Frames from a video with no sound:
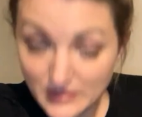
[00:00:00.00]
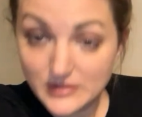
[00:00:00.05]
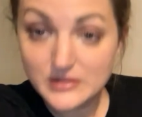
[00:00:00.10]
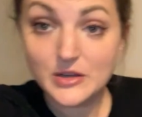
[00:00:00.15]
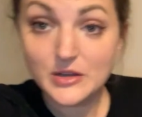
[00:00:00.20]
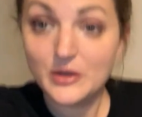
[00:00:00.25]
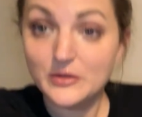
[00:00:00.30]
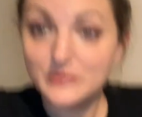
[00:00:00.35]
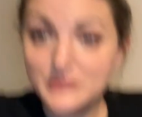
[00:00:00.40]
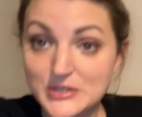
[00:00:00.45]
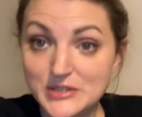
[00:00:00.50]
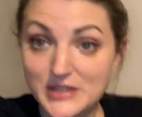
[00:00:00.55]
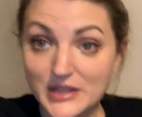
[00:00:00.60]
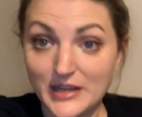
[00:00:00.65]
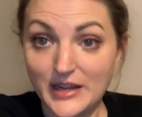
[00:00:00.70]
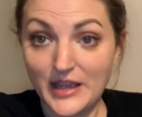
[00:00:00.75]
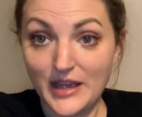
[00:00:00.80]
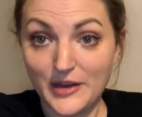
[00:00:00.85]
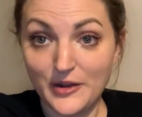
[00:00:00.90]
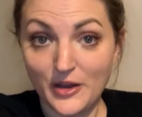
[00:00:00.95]
So I'm just
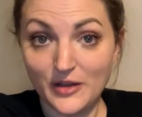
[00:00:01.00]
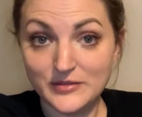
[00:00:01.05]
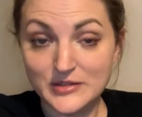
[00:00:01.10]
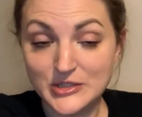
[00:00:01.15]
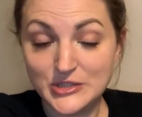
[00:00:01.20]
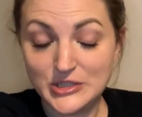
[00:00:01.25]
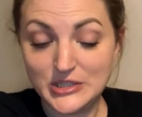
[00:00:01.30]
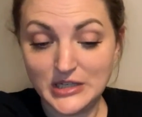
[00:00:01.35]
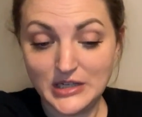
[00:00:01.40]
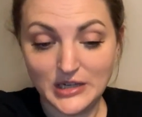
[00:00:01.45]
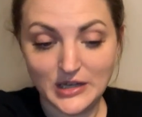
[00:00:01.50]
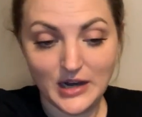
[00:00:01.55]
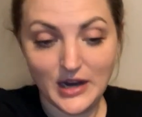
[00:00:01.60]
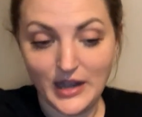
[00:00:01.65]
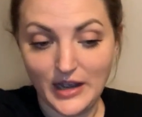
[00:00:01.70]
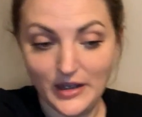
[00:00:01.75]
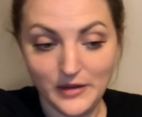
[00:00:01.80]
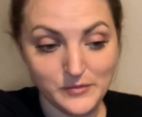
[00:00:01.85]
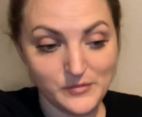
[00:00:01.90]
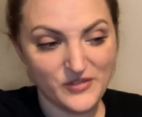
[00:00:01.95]
gonna head off to cheer.
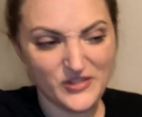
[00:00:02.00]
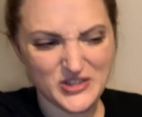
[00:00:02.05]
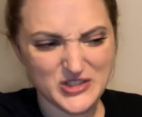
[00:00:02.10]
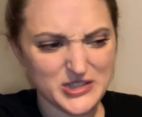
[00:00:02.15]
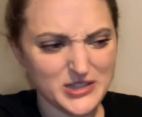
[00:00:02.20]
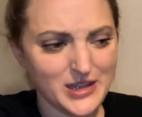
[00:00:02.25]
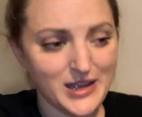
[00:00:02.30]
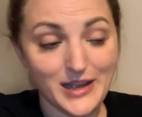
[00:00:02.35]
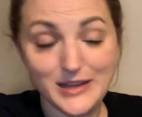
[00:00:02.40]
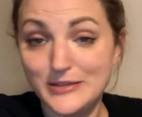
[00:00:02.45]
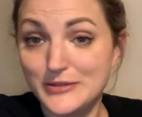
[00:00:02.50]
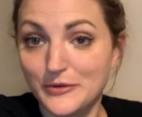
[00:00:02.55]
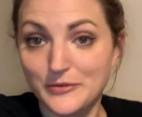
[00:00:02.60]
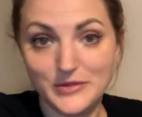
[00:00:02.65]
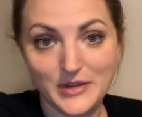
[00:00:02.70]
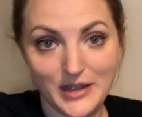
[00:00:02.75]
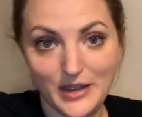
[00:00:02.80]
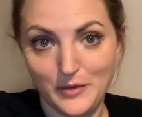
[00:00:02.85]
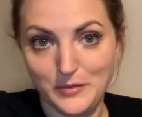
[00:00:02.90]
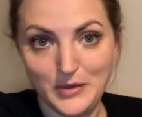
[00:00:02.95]
I'm fortunate I don't
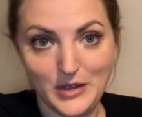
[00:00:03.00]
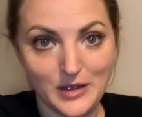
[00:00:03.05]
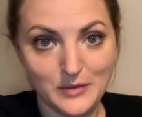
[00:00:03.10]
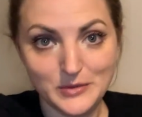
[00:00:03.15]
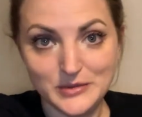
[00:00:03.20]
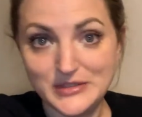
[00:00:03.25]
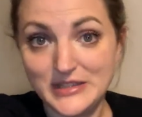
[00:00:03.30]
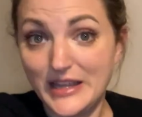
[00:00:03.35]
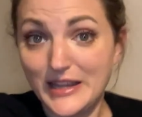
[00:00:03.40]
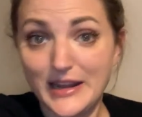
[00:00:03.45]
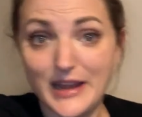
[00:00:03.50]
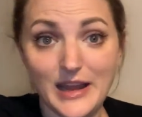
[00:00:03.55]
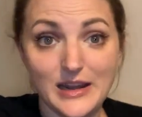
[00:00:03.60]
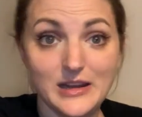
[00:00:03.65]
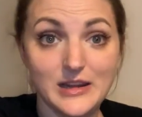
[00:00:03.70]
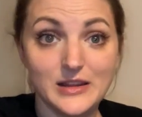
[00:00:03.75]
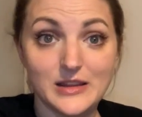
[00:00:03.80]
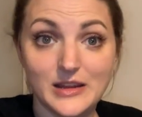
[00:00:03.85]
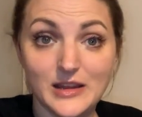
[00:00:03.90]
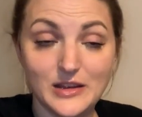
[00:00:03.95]
think I'll be able to get
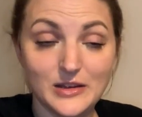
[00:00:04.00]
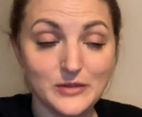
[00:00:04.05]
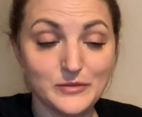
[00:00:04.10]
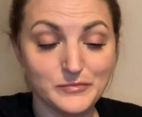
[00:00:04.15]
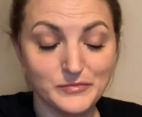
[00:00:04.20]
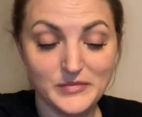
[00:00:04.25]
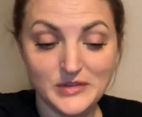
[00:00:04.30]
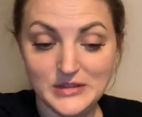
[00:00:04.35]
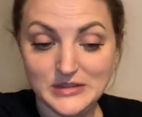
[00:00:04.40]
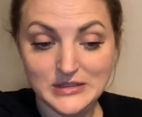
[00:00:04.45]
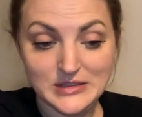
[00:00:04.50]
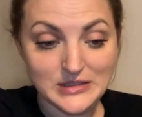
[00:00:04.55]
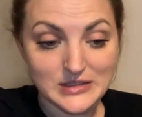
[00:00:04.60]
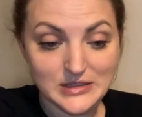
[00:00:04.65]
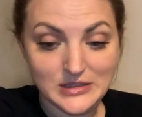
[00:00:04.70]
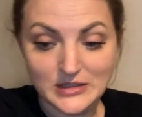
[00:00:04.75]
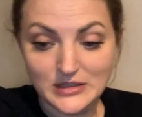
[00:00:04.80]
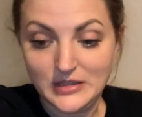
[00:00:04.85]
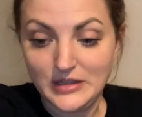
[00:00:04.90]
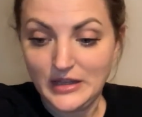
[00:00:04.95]
anything
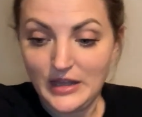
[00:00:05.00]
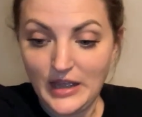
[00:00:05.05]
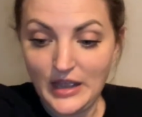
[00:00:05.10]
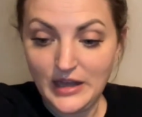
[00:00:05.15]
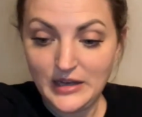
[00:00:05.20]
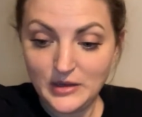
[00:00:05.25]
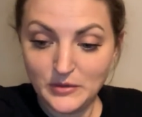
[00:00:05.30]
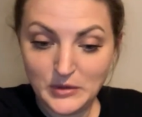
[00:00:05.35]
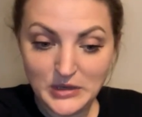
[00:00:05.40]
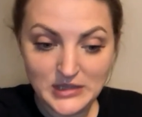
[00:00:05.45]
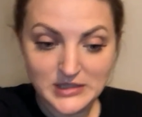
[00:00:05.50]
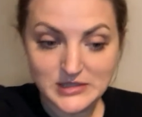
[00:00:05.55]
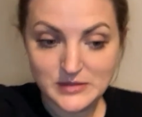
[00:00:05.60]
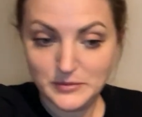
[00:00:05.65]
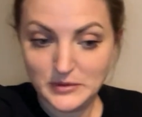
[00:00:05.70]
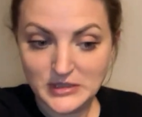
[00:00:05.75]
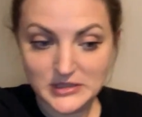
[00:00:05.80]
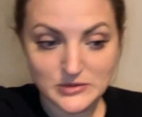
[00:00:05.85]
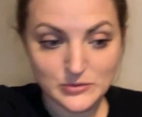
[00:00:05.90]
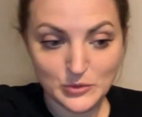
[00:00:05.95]
anyways,
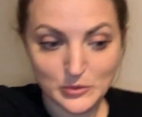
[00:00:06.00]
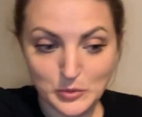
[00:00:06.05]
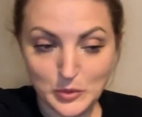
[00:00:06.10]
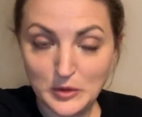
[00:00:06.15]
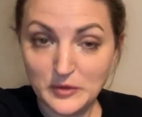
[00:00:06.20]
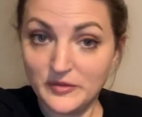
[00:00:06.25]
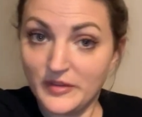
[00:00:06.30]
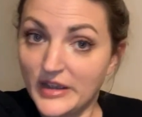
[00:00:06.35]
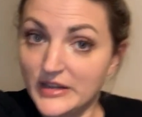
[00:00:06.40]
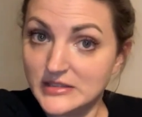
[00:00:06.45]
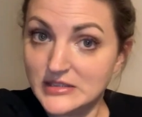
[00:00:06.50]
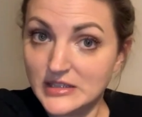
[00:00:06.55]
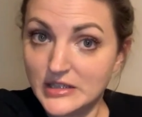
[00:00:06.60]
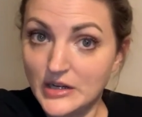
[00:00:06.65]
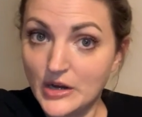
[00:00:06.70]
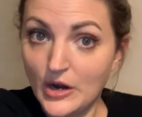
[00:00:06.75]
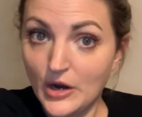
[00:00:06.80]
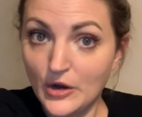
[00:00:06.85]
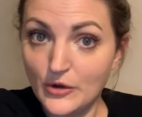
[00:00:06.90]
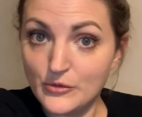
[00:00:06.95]
because we're
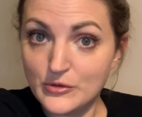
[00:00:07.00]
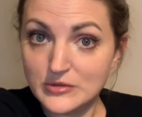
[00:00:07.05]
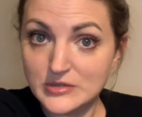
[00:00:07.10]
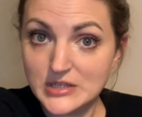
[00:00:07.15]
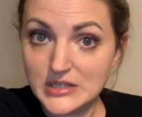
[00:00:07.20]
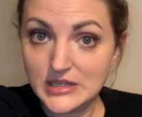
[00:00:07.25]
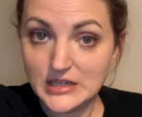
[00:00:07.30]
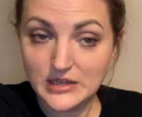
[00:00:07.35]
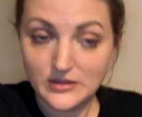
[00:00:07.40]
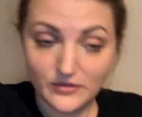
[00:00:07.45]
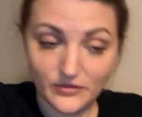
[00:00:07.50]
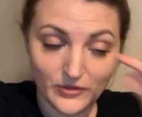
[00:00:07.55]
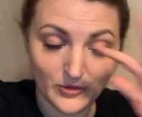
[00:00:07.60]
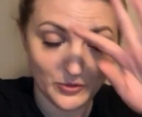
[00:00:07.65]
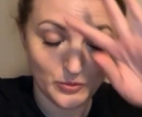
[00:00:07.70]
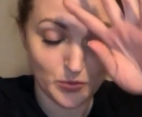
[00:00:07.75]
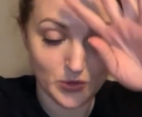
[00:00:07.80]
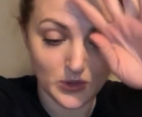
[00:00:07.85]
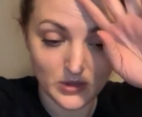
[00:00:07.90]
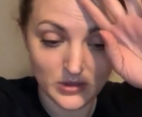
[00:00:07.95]
perfecting our routine for
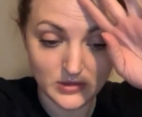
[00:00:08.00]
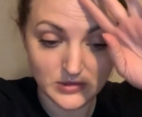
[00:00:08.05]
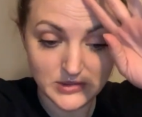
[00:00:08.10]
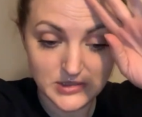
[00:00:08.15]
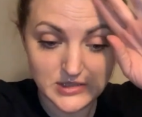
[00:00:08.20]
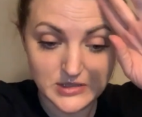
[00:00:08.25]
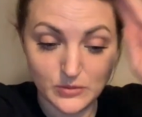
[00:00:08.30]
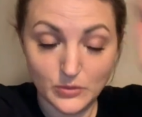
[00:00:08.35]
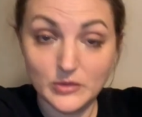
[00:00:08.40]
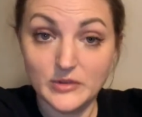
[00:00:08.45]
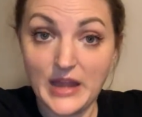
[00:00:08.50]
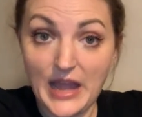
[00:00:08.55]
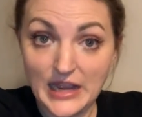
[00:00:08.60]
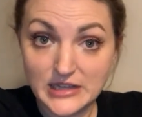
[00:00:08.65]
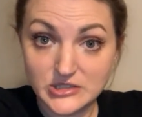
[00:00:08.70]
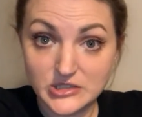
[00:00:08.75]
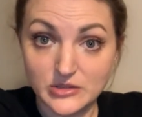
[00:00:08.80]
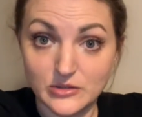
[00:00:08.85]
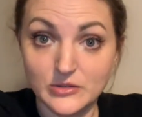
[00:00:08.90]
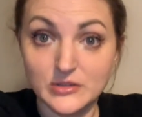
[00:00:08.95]
Worlds, well,
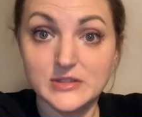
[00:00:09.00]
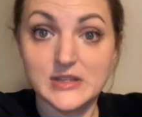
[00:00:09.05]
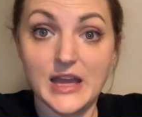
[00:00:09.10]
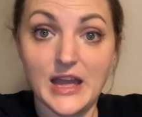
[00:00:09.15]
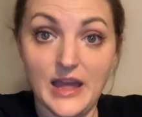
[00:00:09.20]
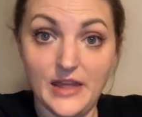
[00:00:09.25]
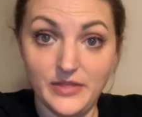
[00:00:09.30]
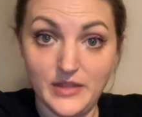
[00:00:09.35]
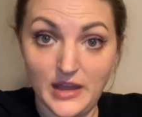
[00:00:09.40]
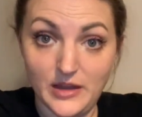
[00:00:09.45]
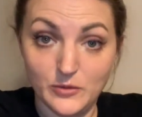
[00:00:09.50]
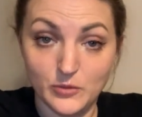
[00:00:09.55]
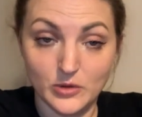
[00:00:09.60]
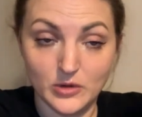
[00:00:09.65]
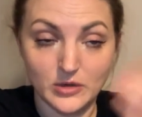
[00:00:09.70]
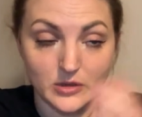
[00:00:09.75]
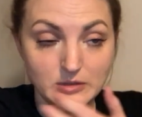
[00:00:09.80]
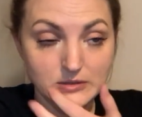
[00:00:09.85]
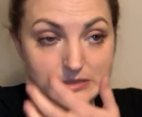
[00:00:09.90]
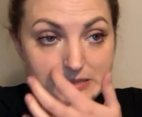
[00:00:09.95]
Nationals and then
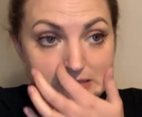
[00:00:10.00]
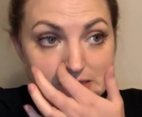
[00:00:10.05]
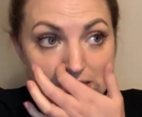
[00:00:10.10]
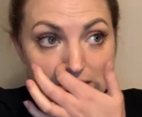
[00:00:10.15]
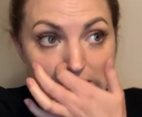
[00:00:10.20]
Worlds.